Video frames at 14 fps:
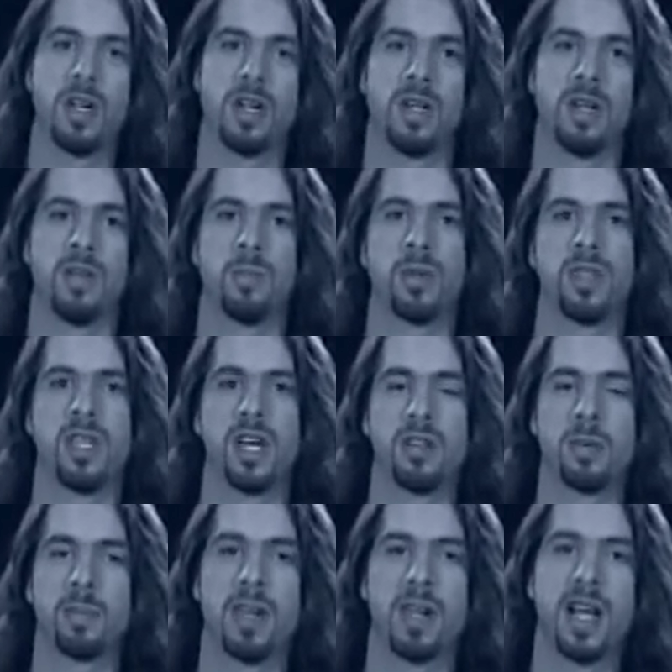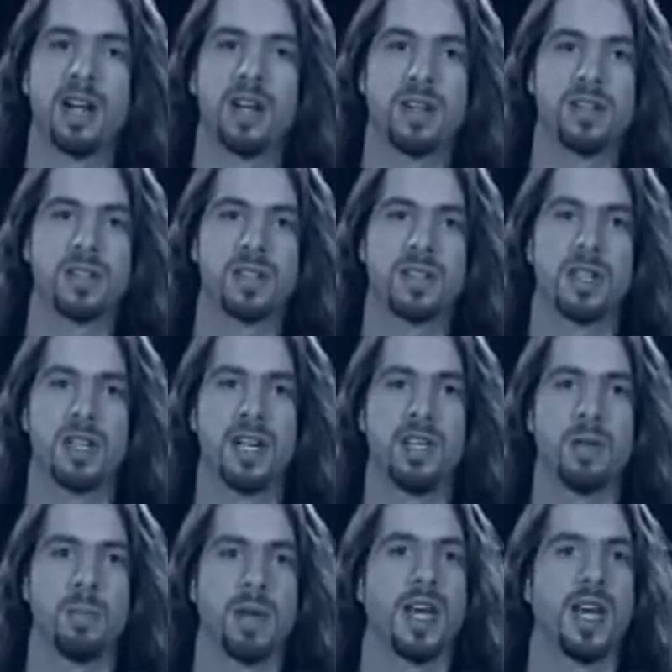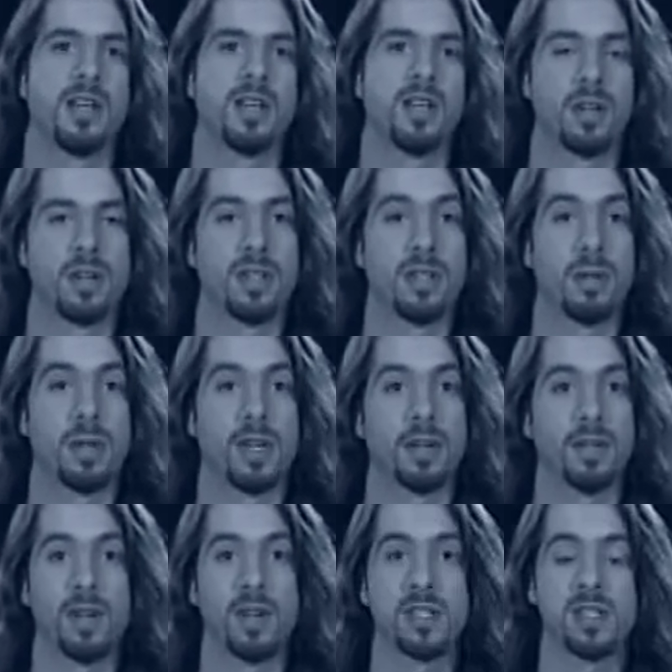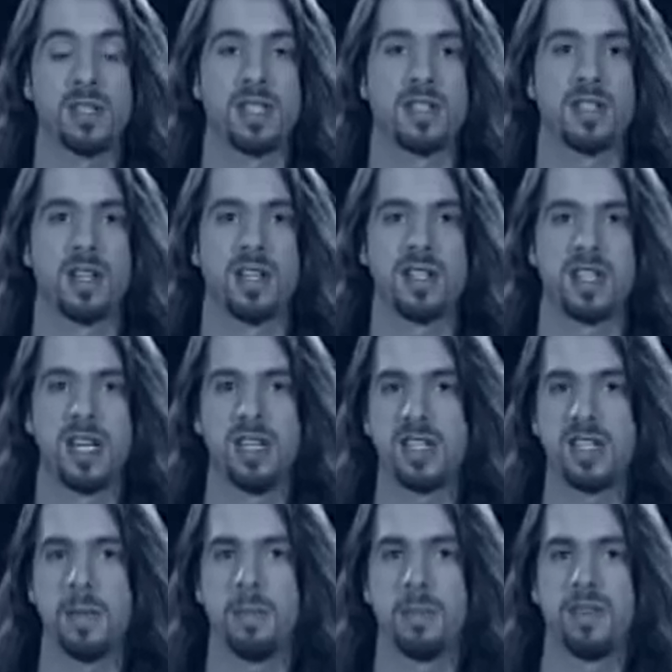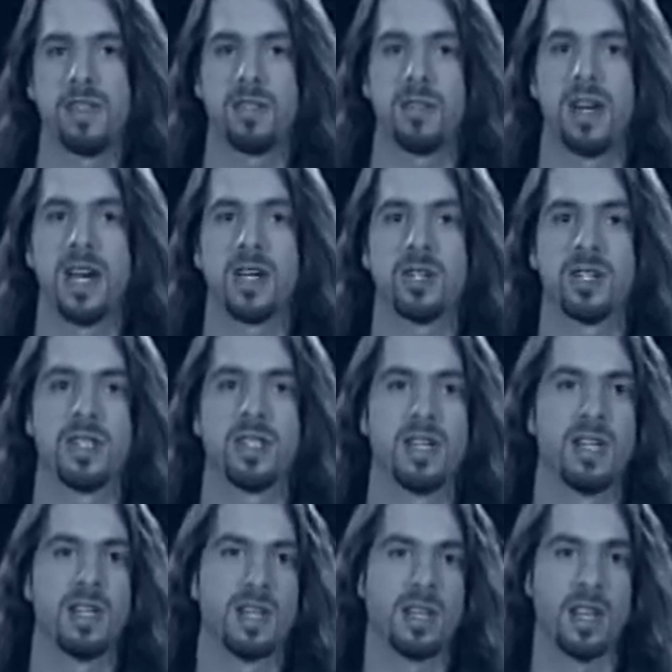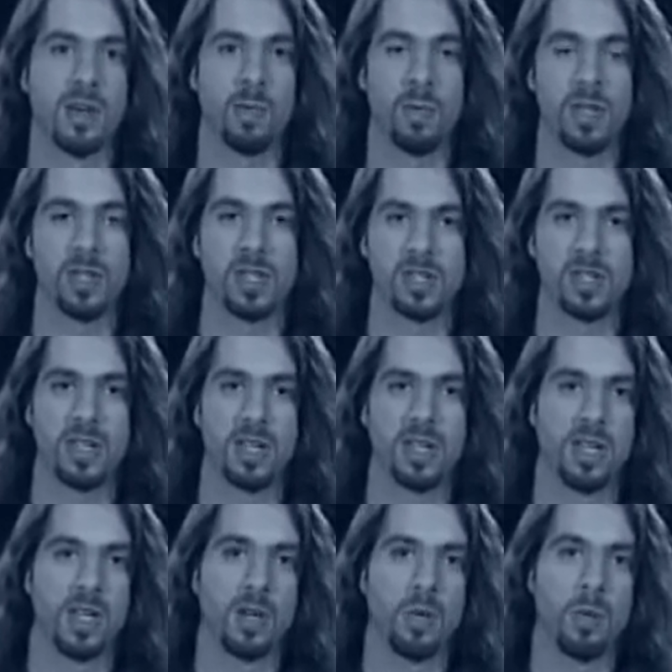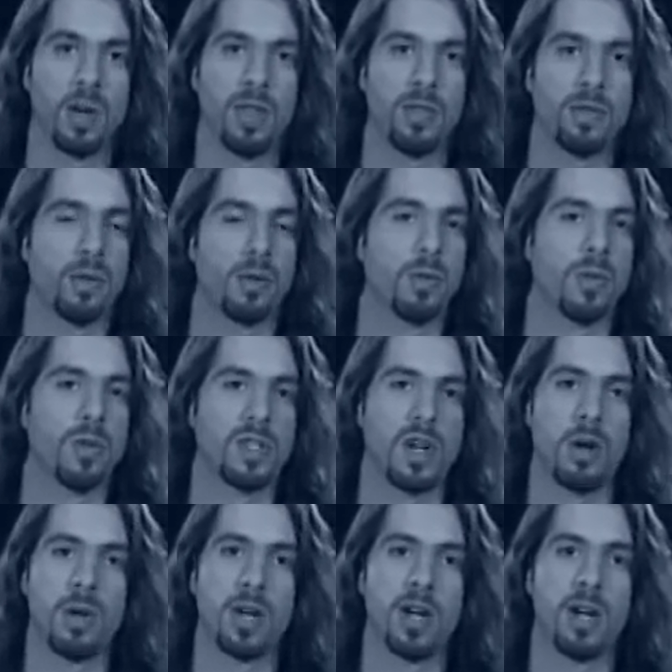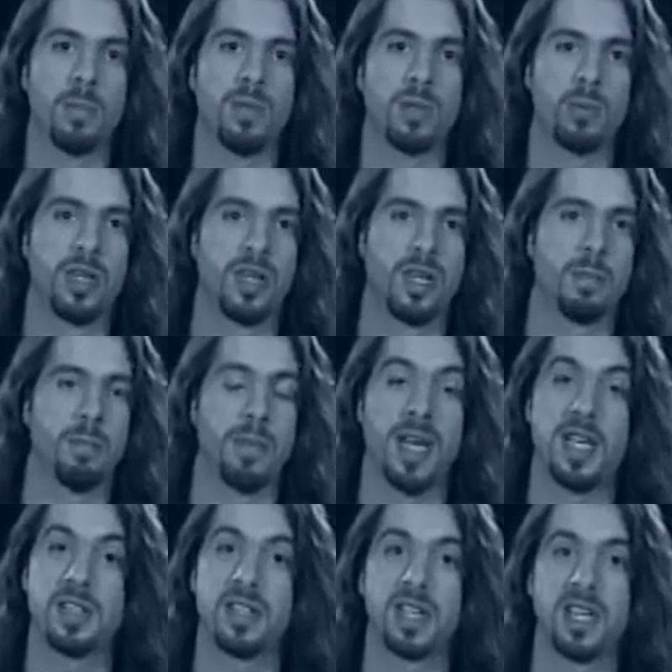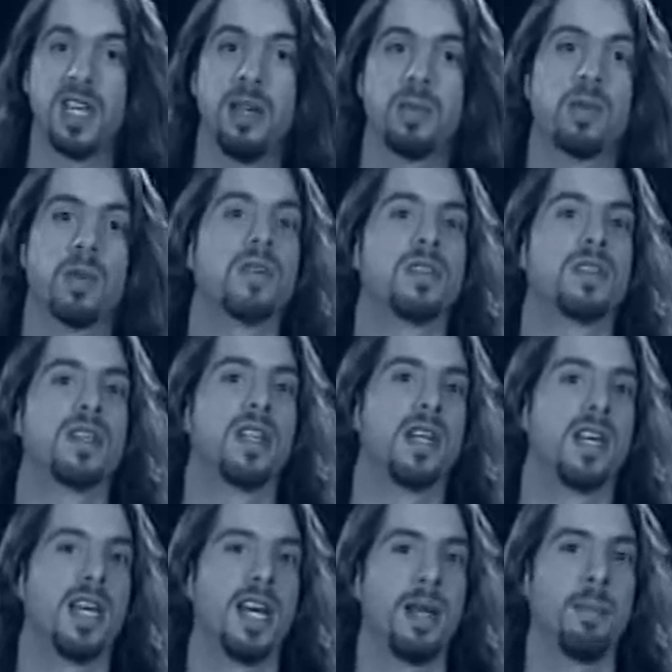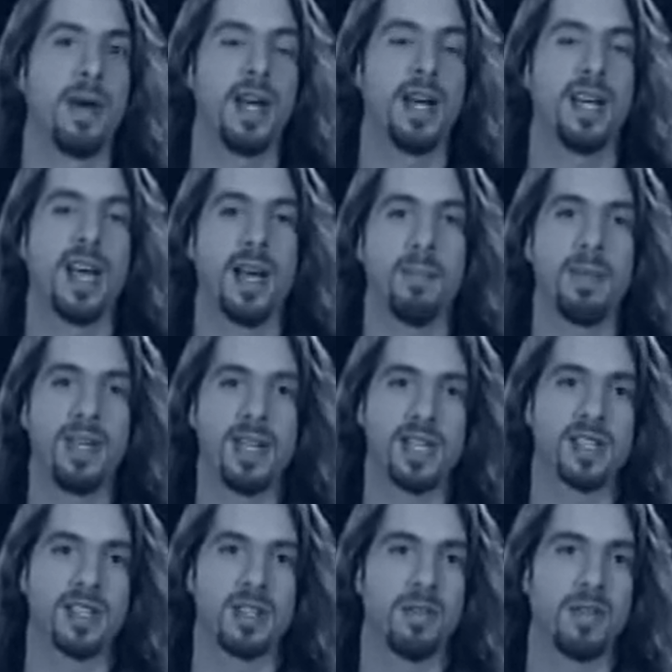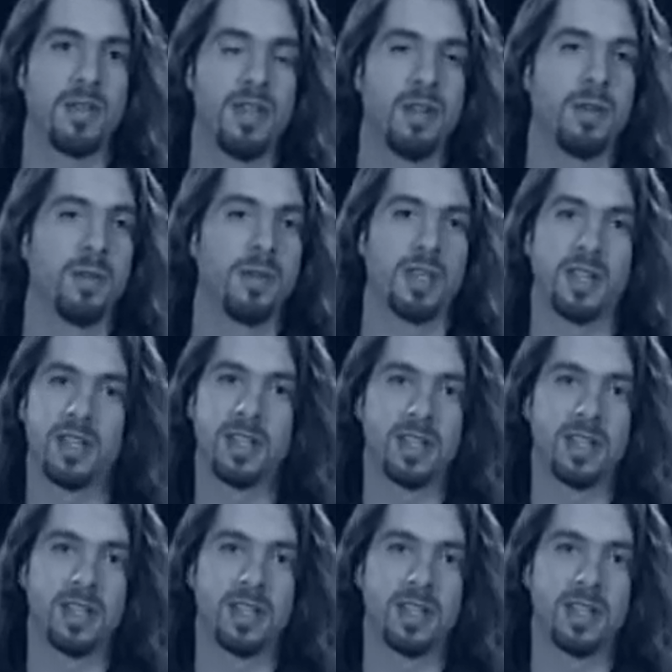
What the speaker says: what the other players in your band are doing. For instance, let's say this type of interaction that we just went through was going on between bass and keyboards. It might not be necessary for you to